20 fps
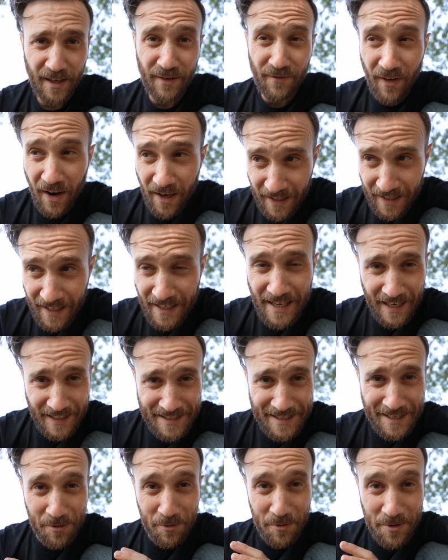And finally, in
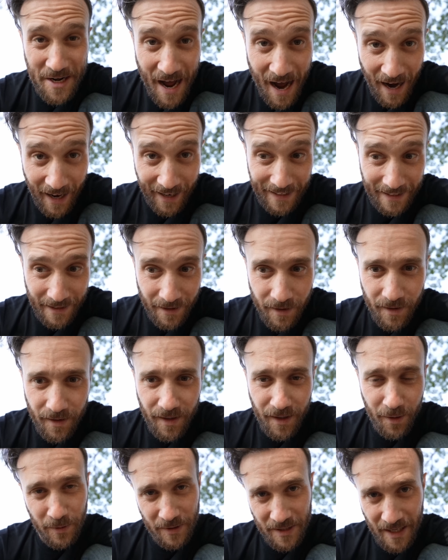1909,
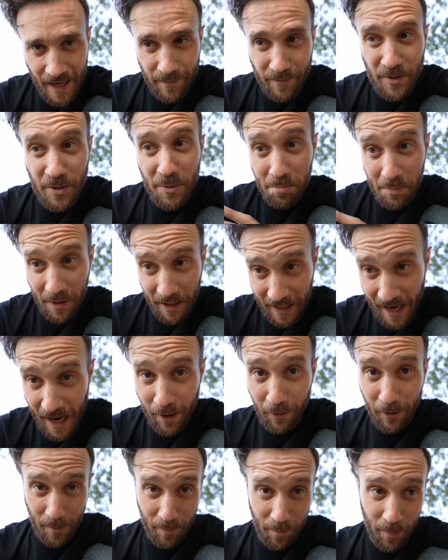it was named
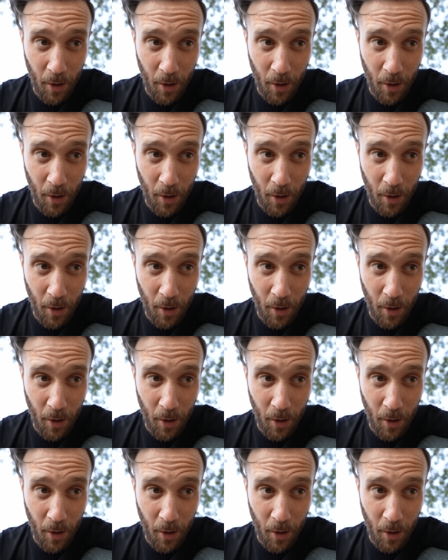McCarren